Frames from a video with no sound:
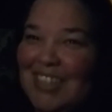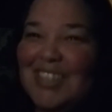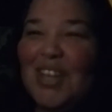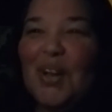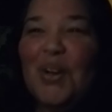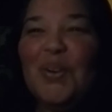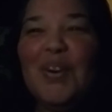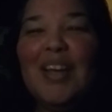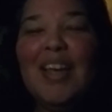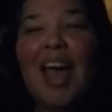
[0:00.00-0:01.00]
So
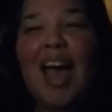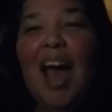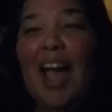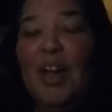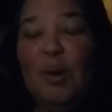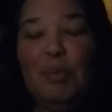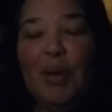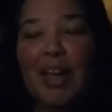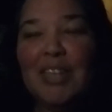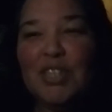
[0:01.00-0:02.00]
I hope you
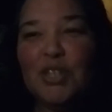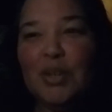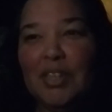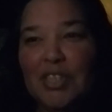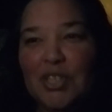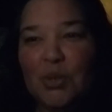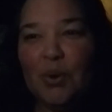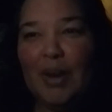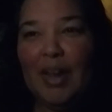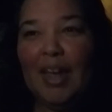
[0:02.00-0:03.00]
guys enjoy this
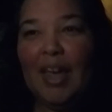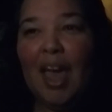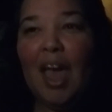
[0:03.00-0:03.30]
story.